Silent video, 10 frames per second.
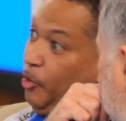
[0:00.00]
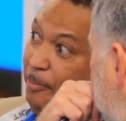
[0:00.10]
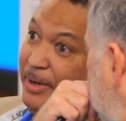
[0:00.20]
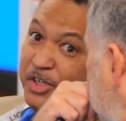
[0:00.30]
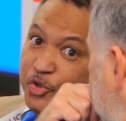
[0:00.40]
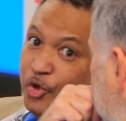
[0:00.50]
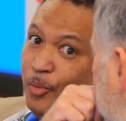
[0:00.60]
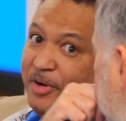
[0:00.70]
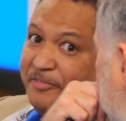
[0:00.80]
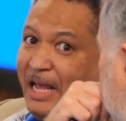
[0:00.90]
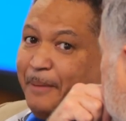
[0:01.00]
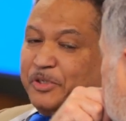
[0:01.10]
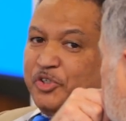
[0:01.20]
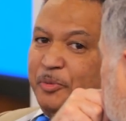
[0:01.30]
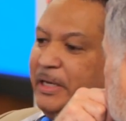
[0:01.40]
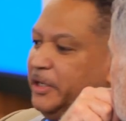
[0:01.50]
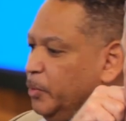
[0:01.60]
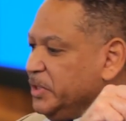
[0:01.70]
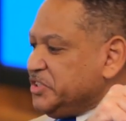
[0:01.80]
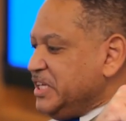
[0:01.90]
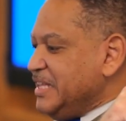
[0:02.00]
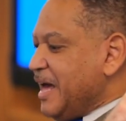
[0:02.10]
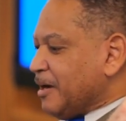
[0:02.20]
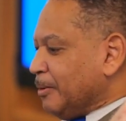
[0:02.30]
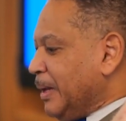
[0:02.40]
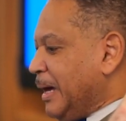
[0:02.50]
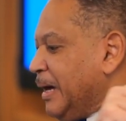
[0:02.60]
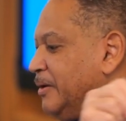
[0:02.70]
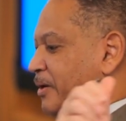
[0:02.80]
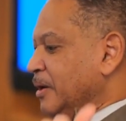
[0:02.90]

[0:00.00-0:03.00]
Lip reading: or a picture, or whatever it happens to be. We see that a lot.